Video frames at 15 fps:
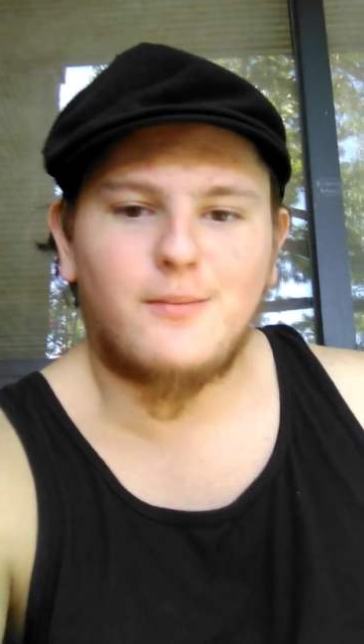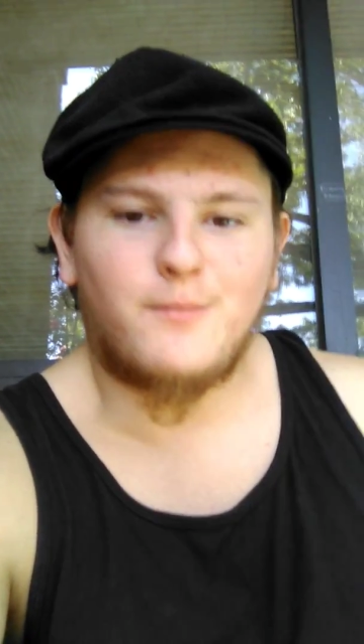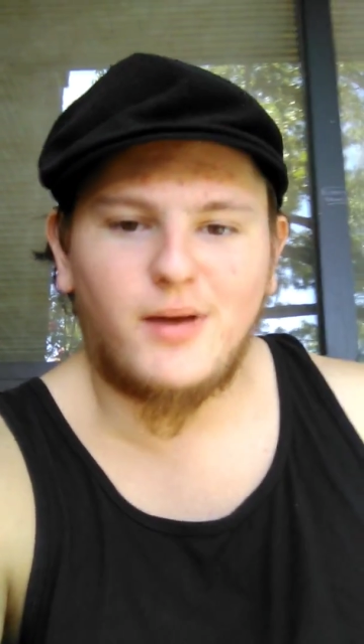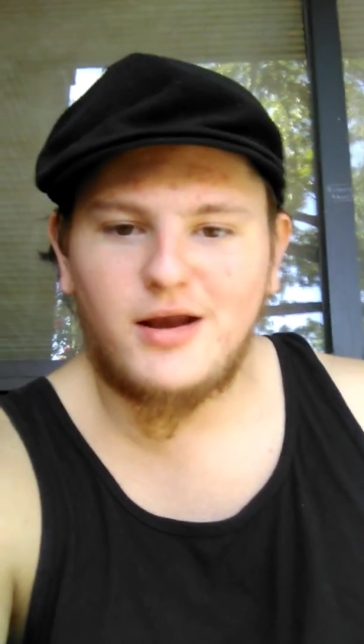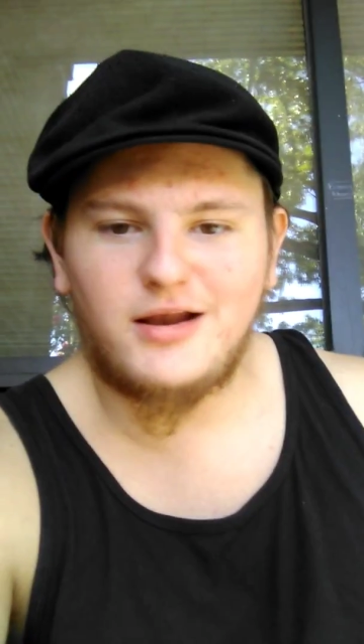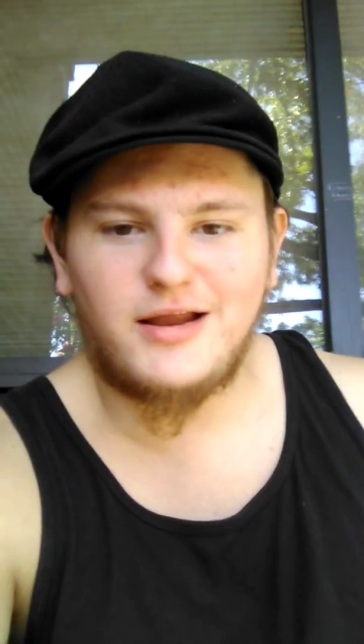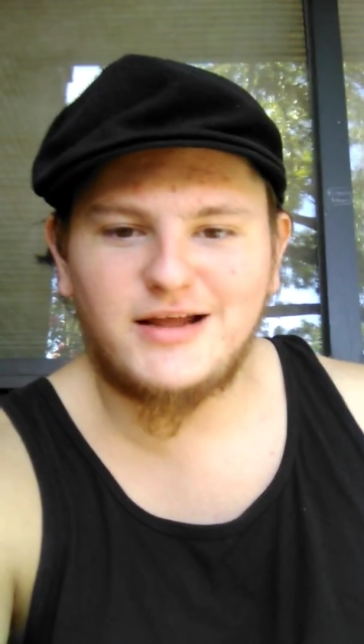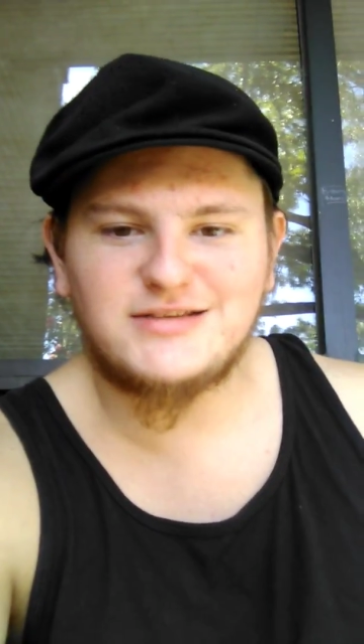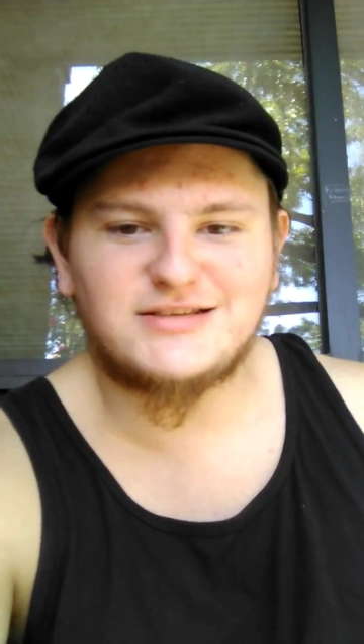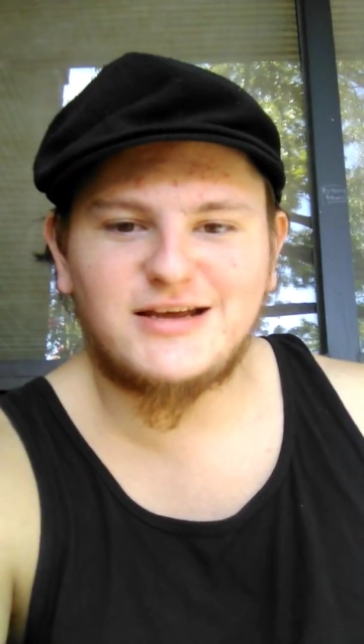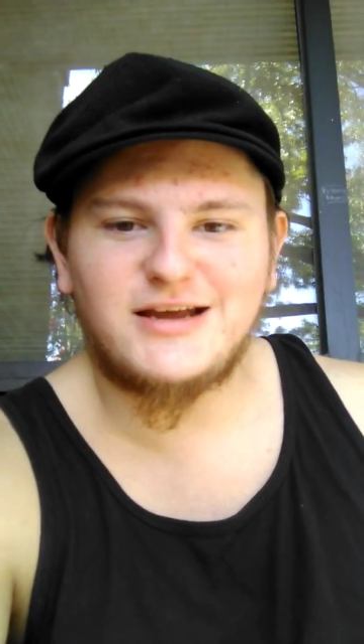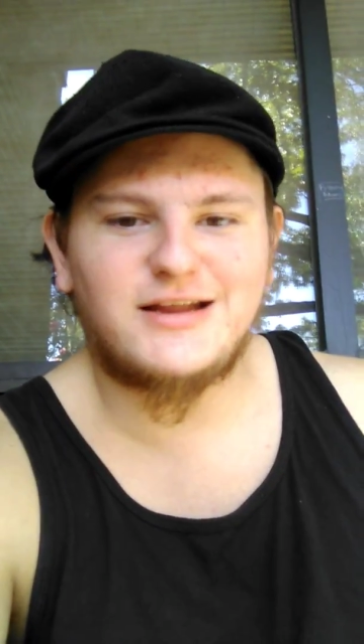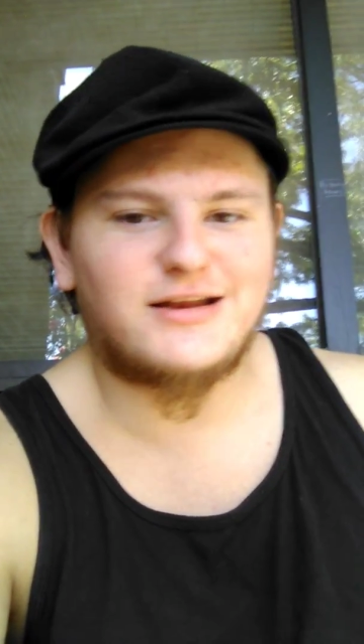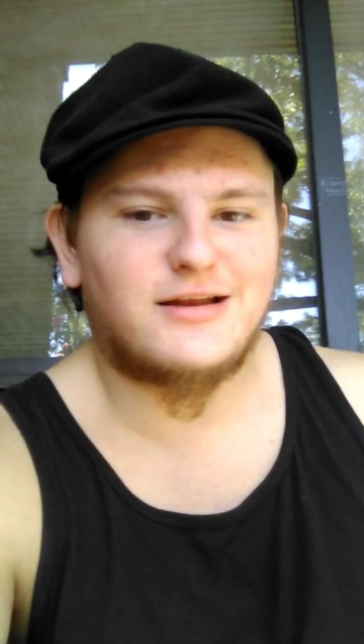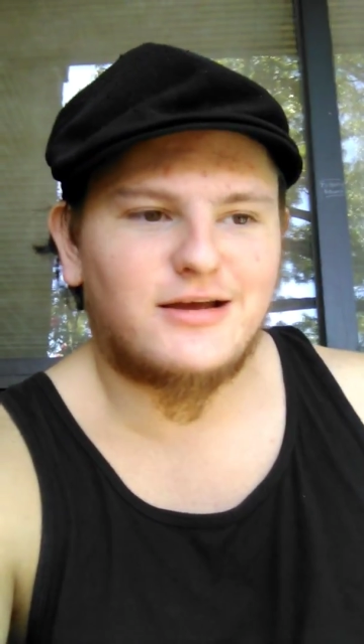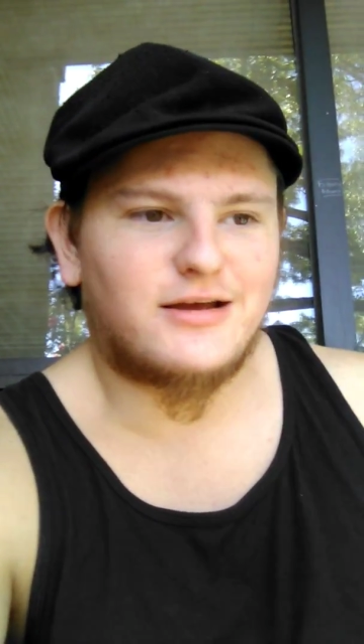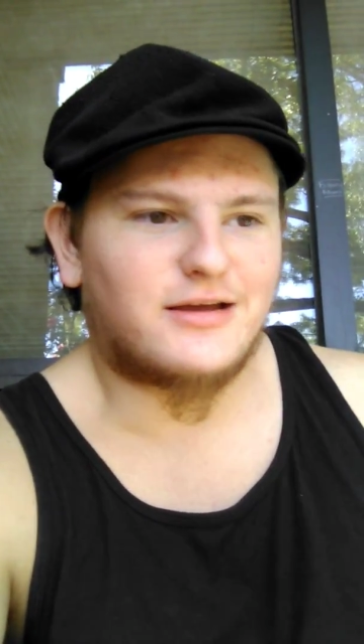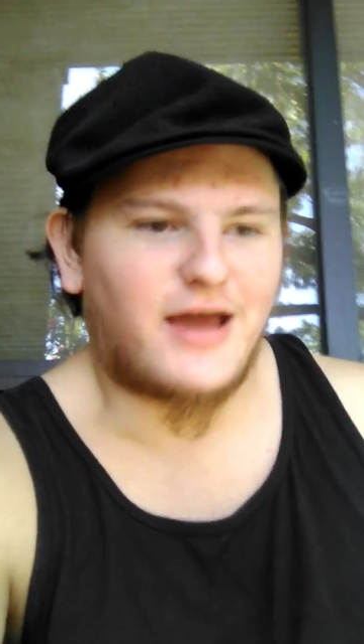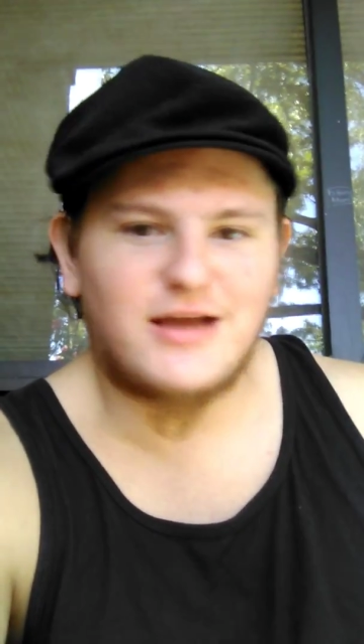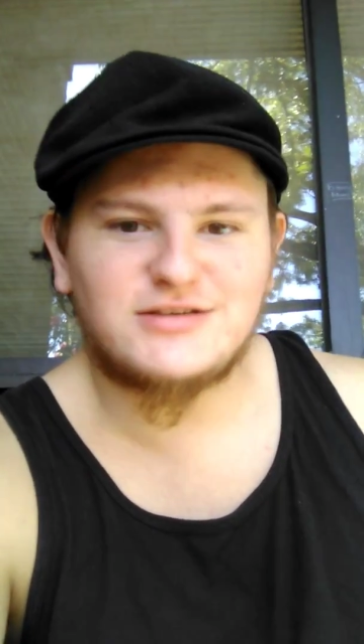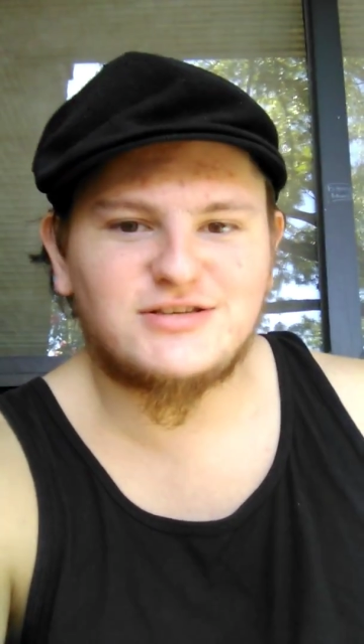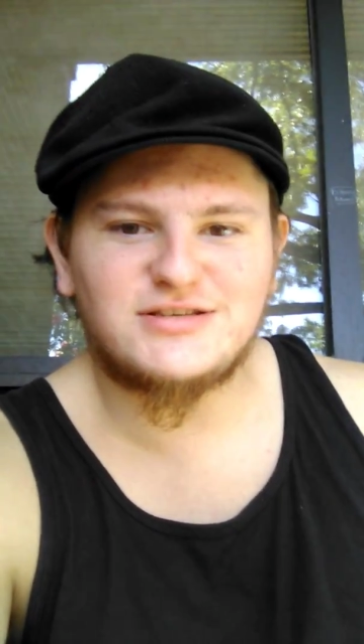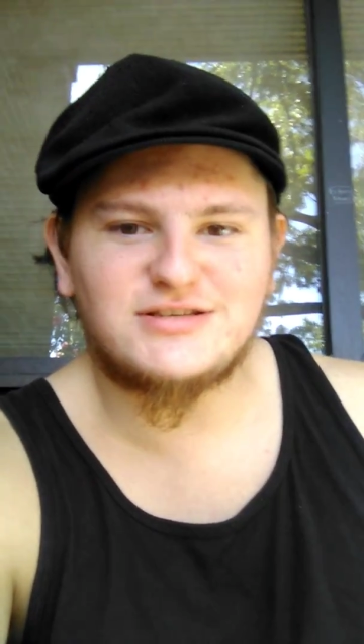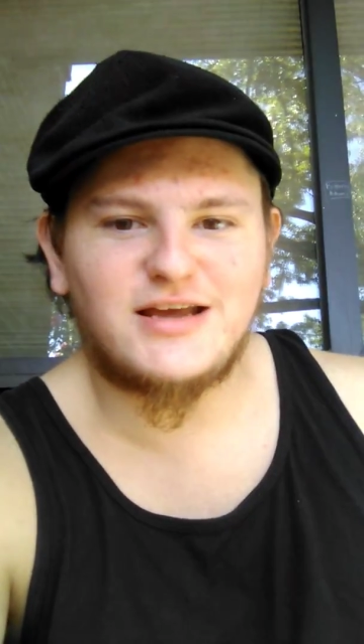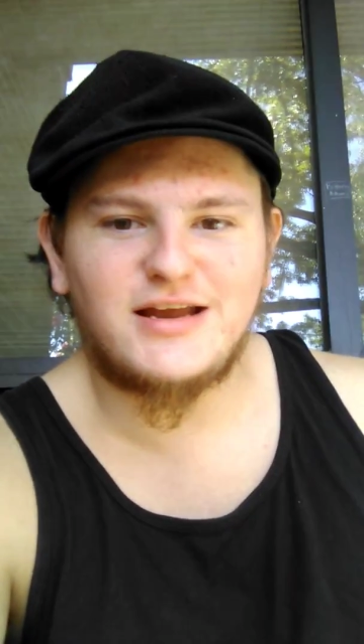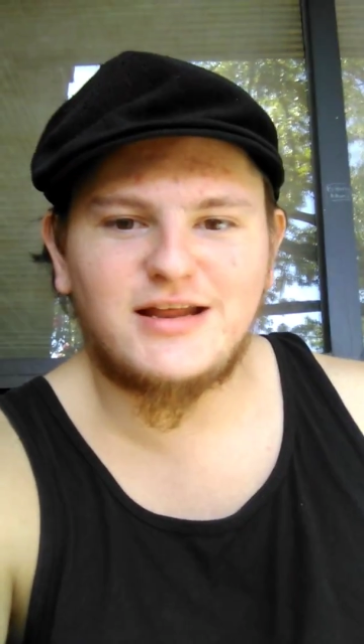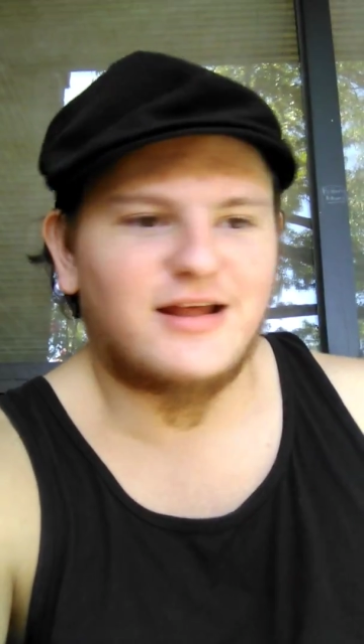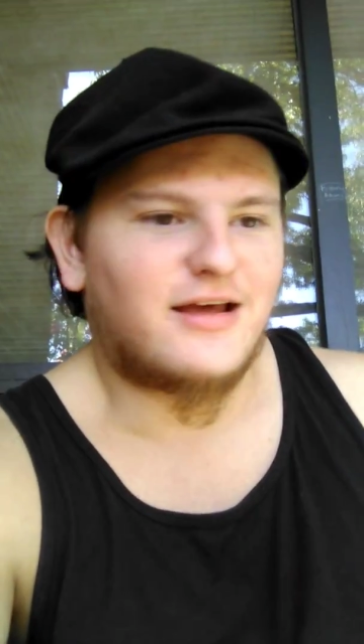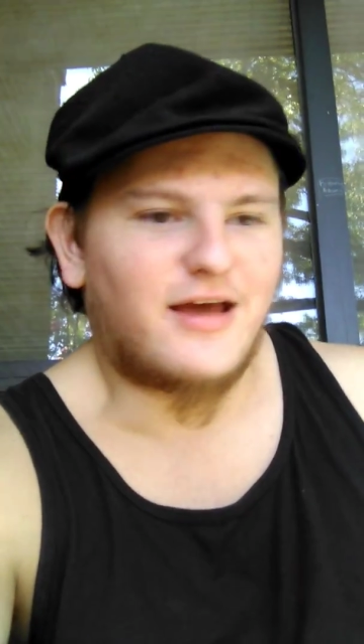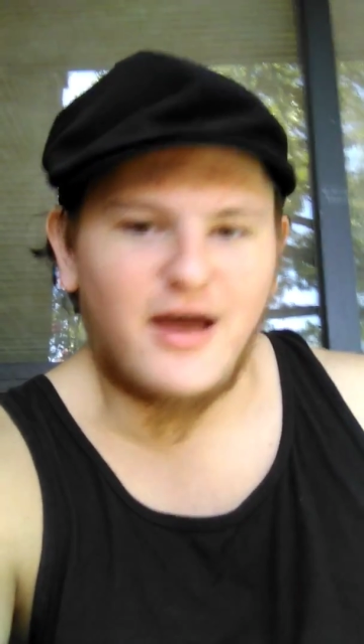Metalheads get it. Gangsters get
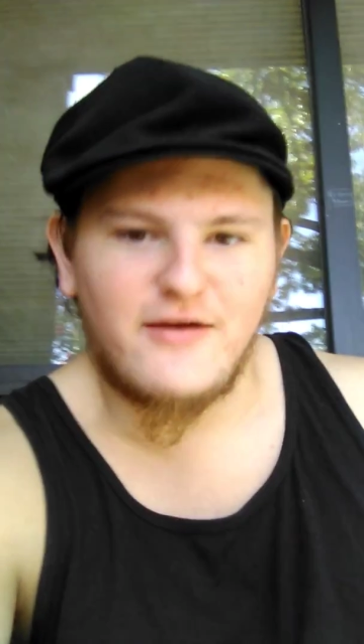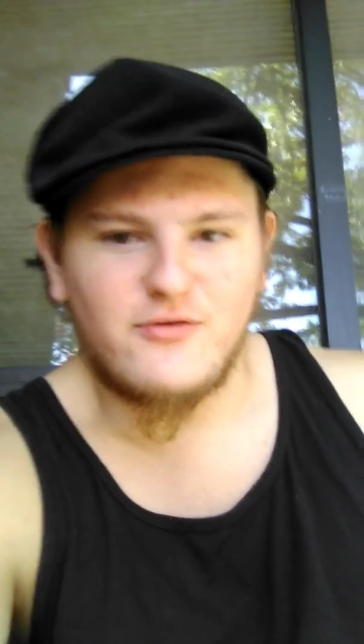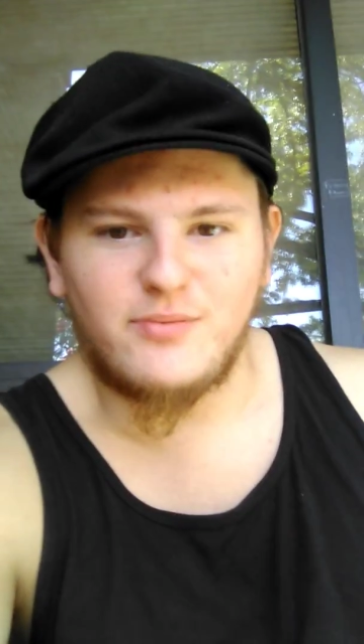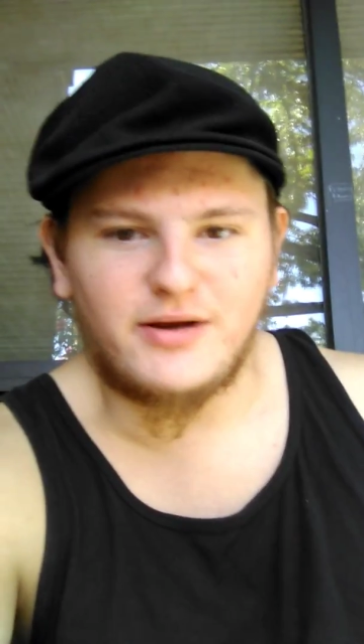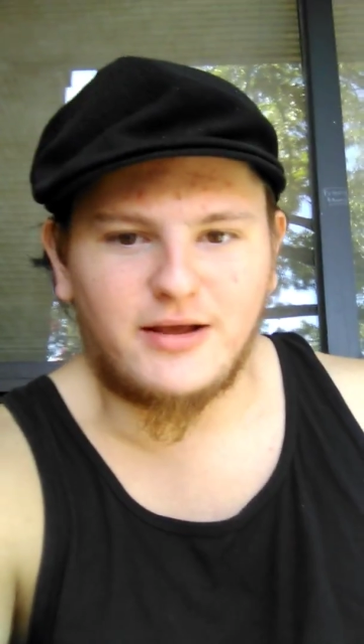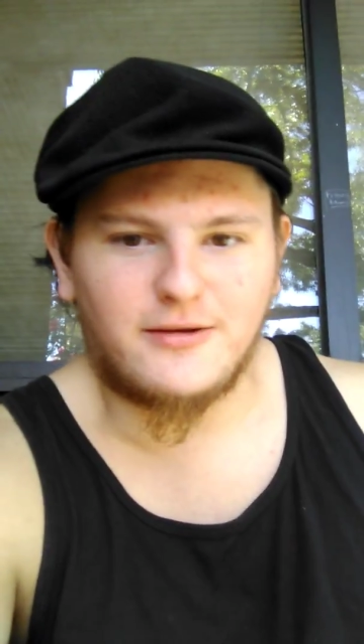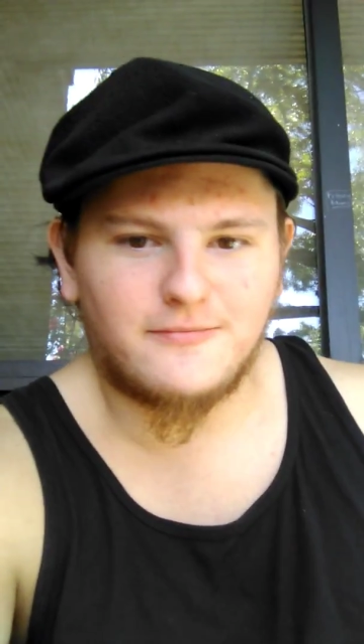it. Everybody.